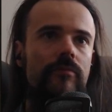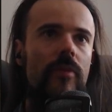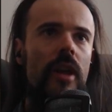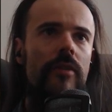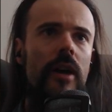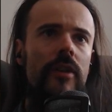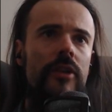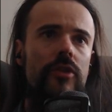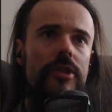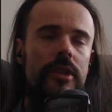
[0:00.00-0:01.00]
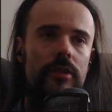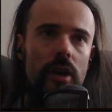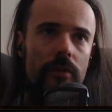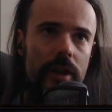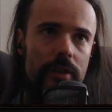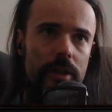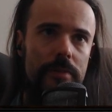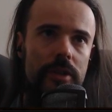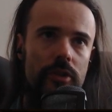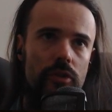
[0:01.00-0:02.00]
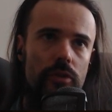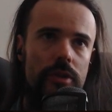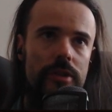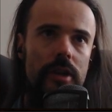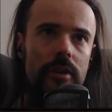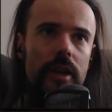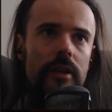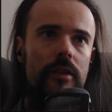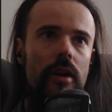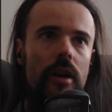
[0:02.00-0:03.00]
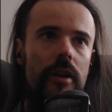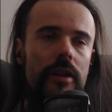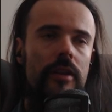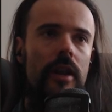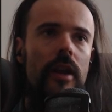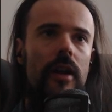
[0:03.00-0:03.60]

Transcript: Another interesting node that has been introduced is Arcane Guarding.